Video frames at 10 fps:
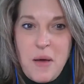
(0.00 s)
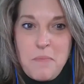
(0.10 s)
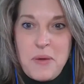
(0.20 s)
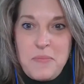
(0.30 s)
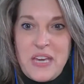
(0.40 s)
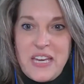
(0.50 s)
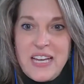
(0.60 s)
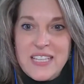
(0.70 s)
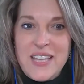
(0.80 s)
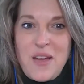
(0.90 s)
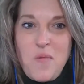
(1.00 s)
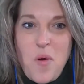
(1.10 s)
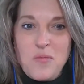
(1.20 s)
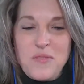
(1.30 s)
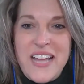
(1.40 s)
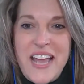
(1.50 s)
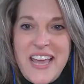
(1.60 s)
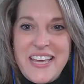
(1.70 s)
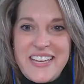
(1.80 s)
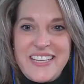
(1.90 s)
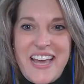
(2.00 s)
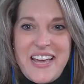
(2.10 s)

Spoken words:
but because they won't take it